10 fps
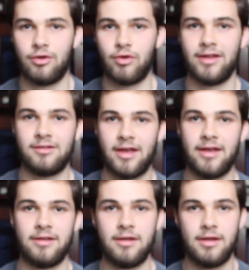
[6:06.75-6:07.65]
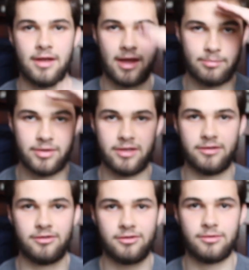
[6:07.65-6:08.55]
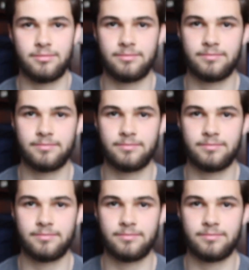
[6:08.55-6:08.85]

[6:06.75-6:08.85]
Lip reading: great day, and peace.